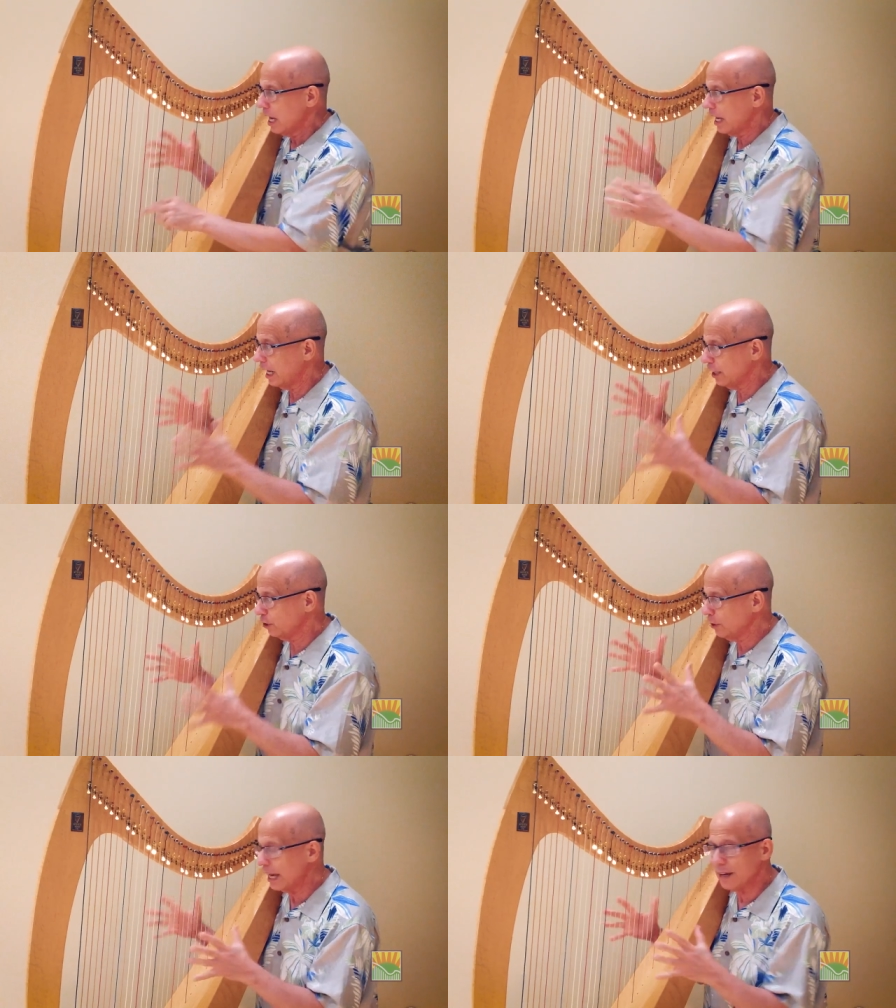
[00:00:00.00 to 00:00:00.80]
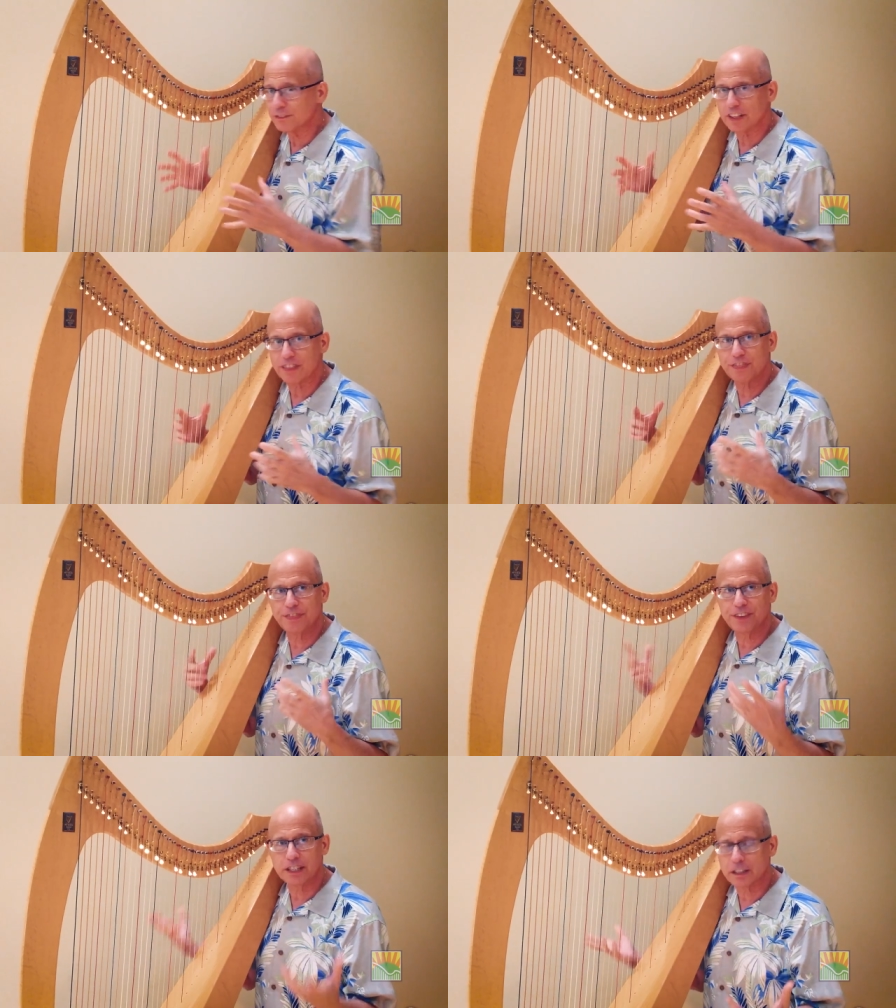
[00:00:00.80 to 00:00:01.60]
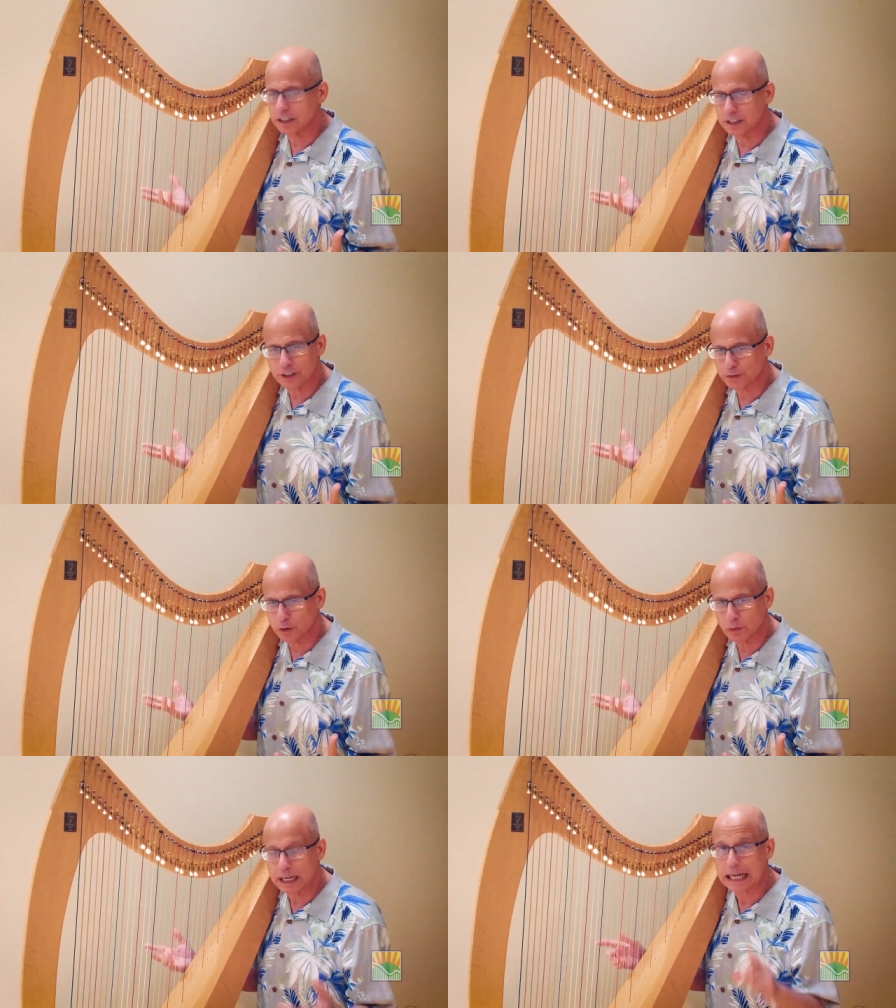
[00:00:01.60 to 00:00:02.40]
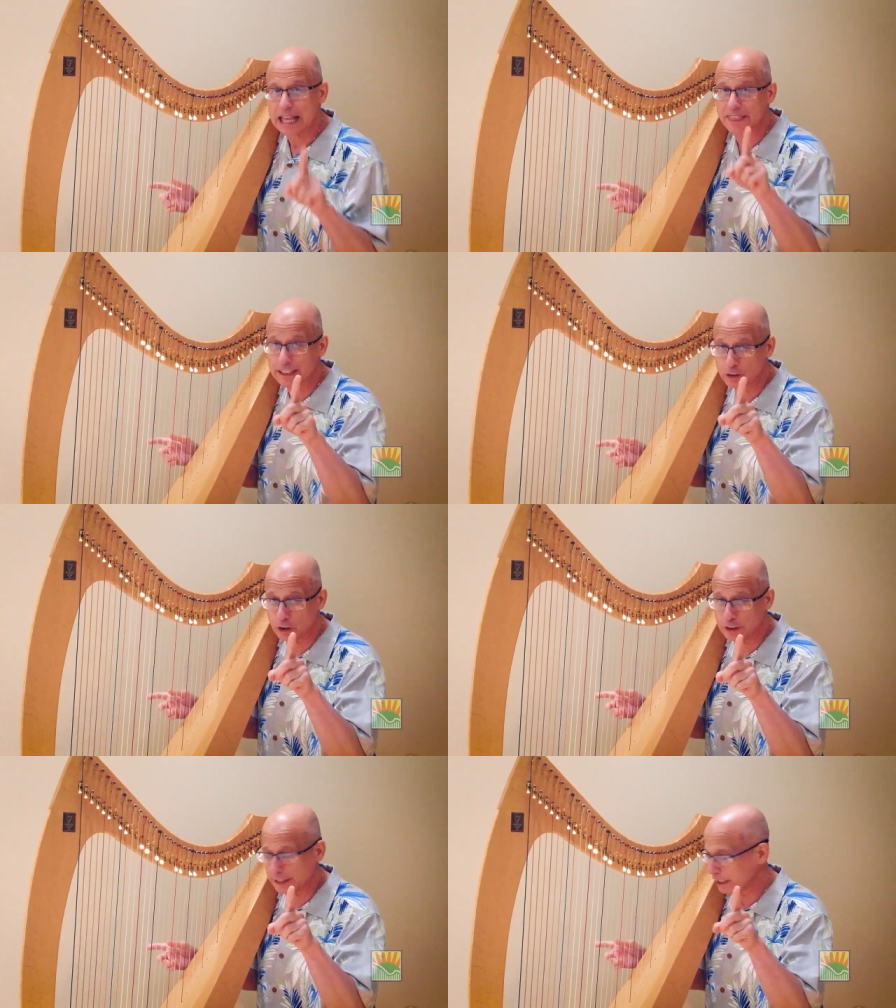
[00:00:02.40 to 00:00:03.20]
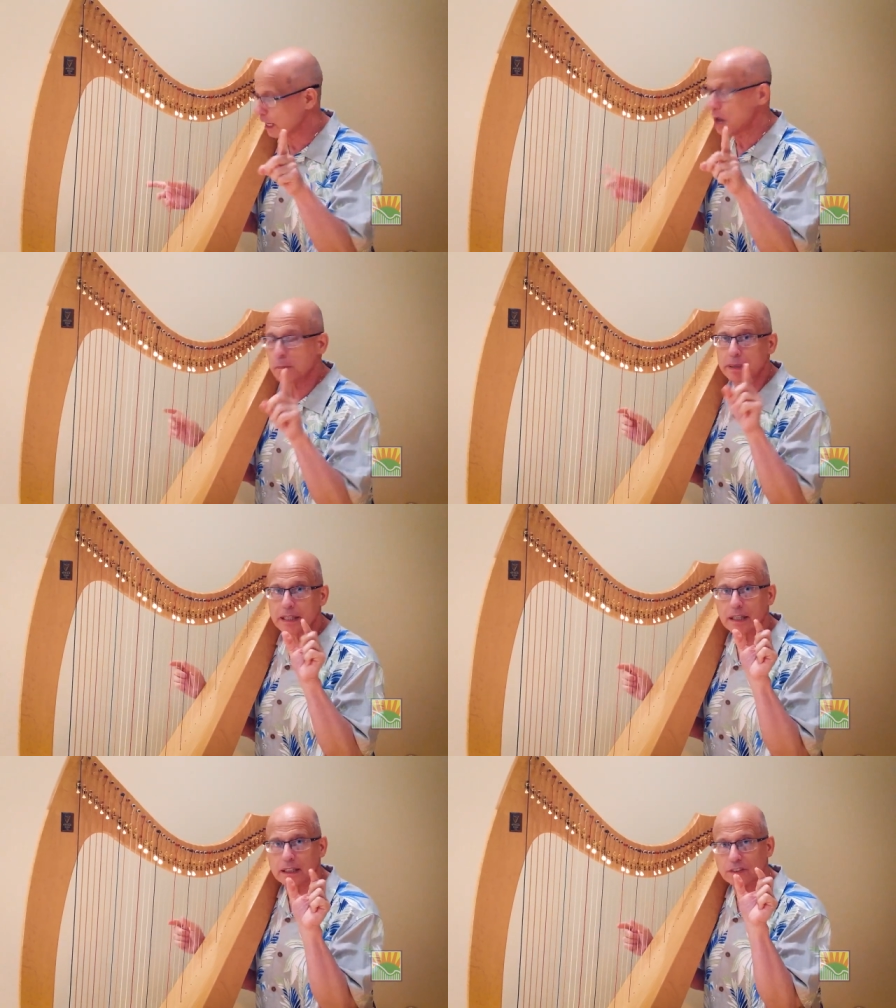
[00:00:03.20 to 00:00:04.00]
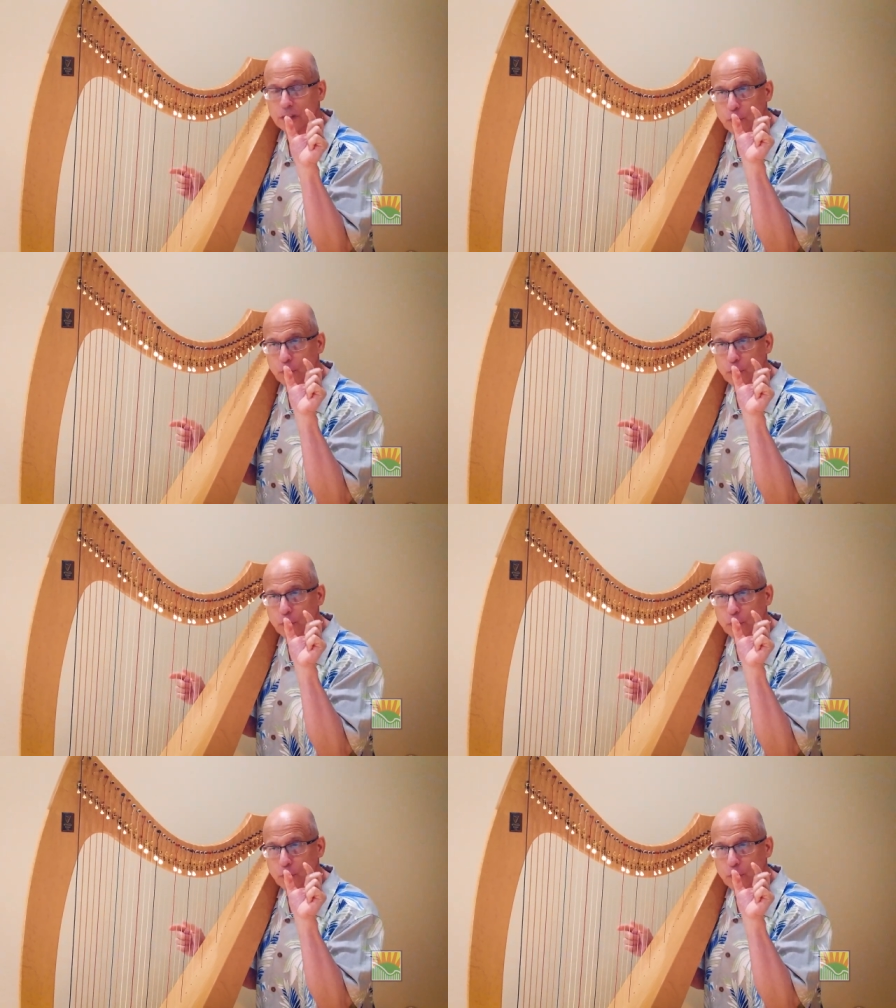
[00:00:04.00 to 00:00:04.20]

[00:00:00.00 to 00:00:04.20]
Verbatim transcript: And you have to think in a different way. And that's a good thing because